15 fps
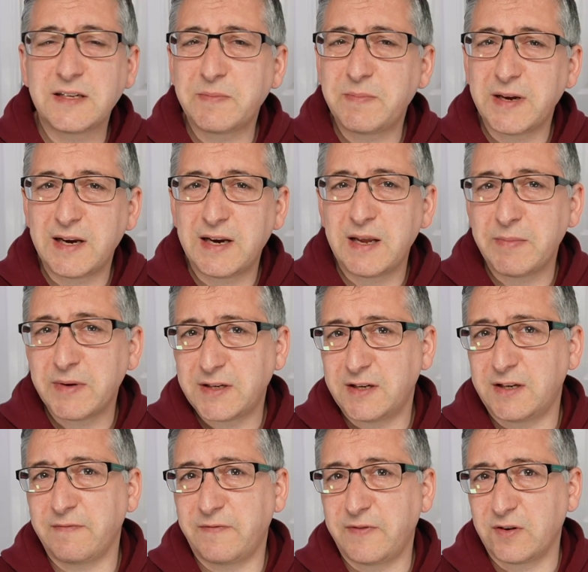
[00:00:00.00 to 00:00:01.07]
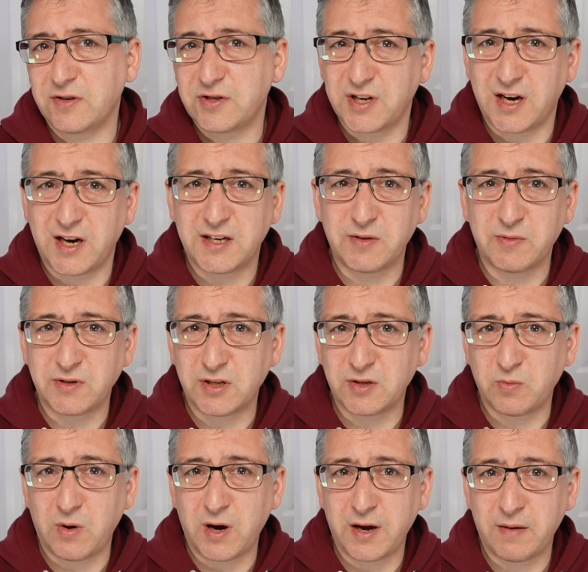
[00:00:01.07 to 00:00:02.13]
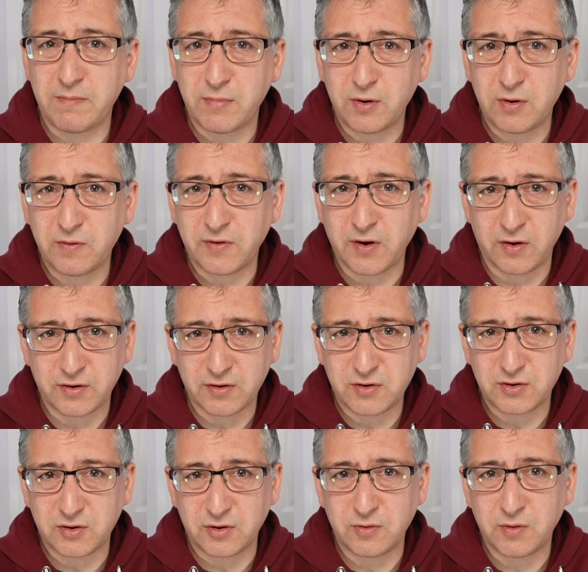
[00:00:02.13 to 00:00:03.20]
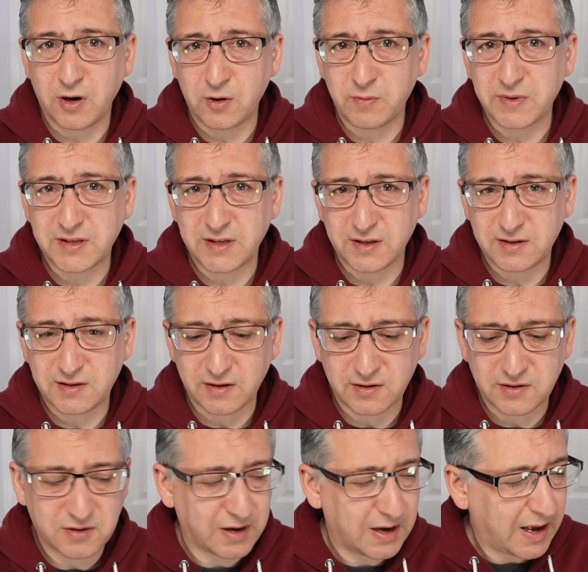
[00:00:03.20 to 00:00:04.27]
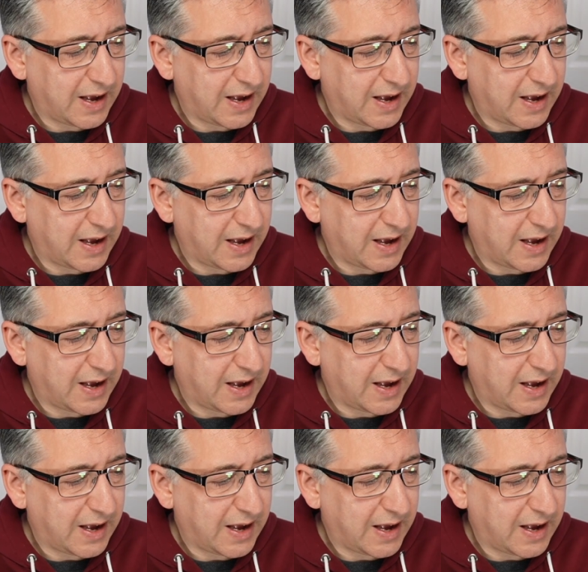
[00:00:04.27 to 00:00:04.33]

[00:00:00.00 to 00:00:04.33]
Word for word: is a bit limited in functionality, which is why I moved on to Home Assistant.